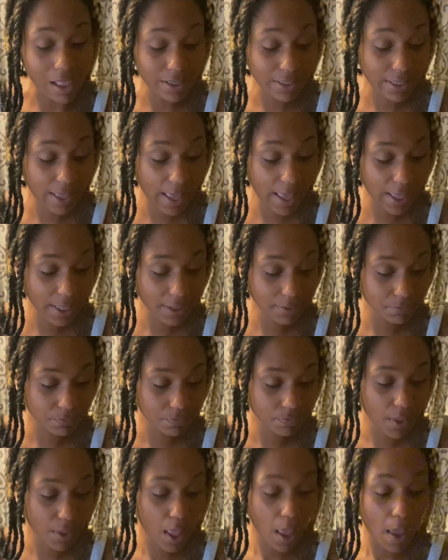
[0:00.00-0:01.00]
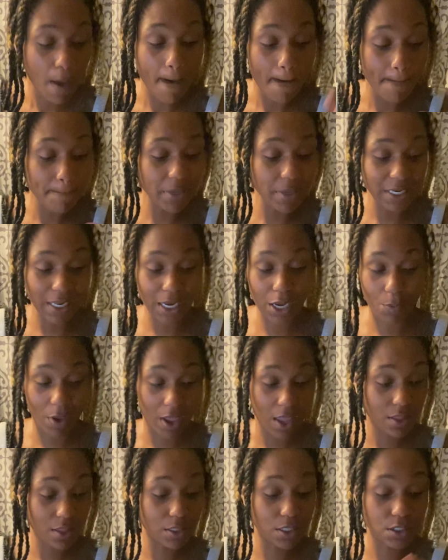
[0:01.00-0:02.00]
Okay? But
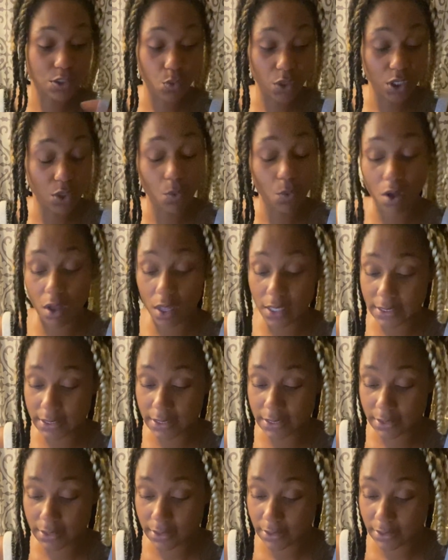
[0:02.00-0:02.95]
anyway, this Queen of Wands,